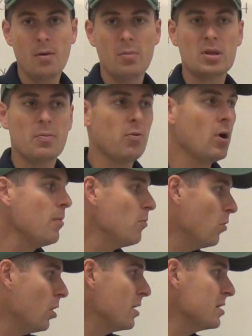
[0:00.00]
But the
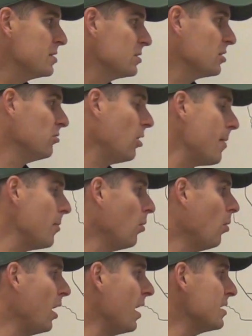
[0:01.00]
problem was,
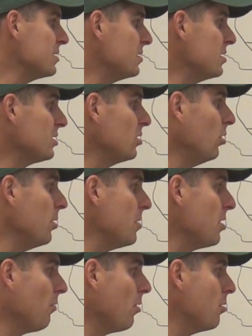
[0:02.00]
climate-wise, this could only
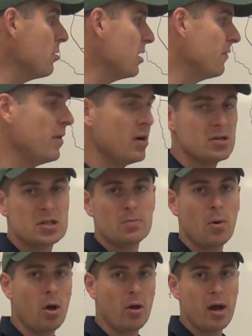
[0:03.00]
be grown in a very
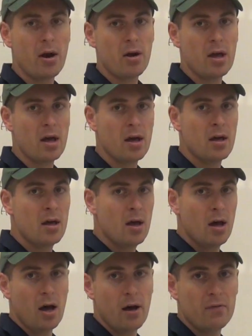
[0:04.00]
small area
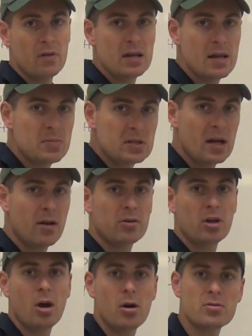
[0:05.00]
of the deep
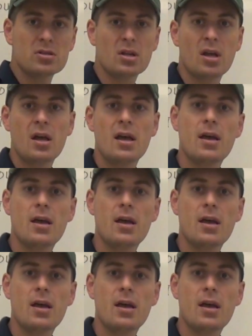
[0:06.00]
south coast.